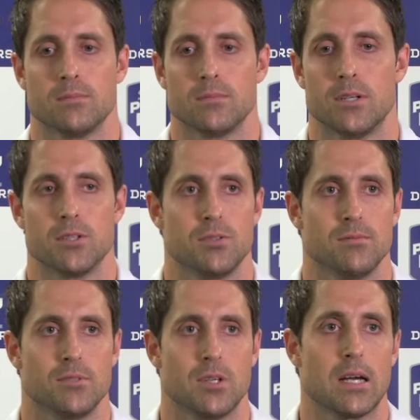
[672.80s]
you know,
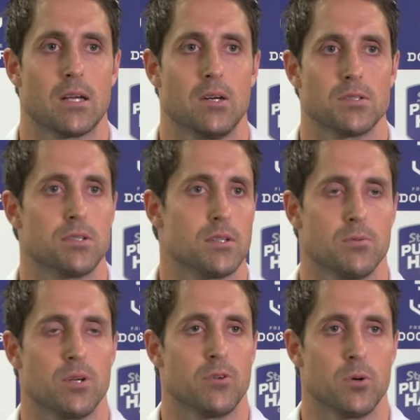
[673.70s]
drug culture,
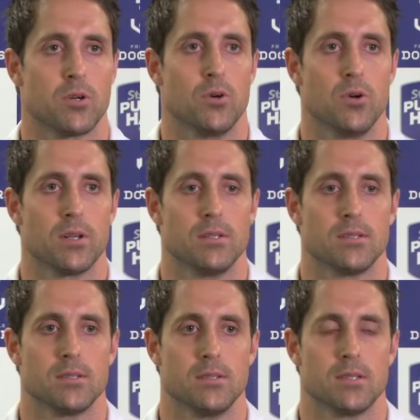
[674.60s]
whatever you want to call it,
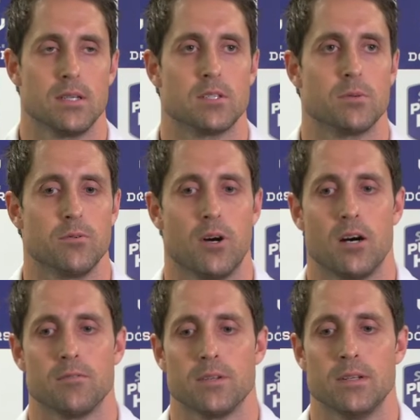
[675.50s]
is seems to be
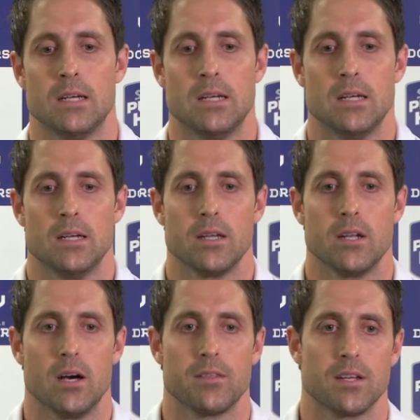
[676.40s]
rife. And
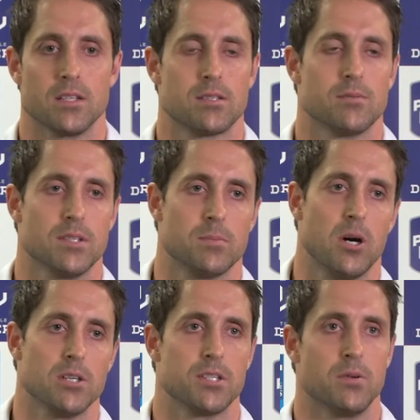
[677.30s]
you know, I think it's
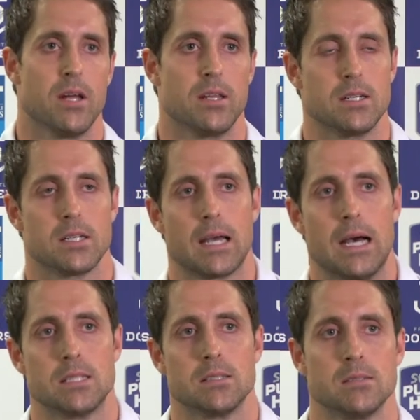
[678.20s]
mostly around the
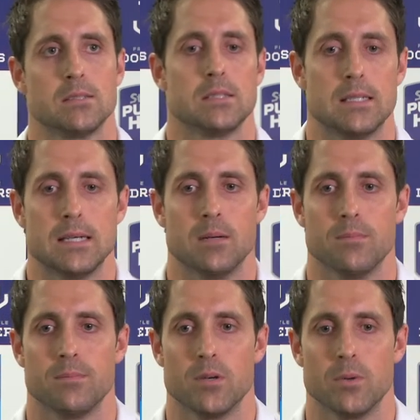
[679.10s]
education
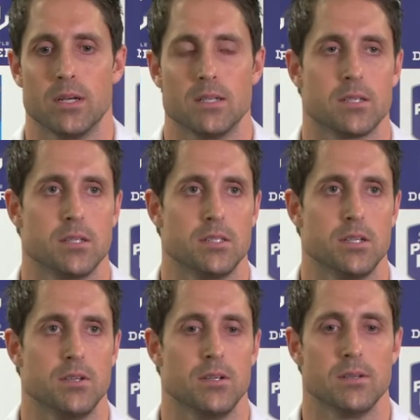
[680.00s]
that we need to
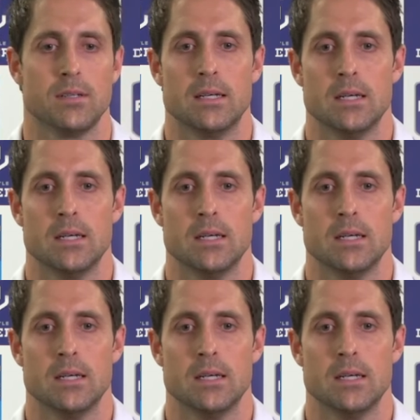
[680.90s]
continue to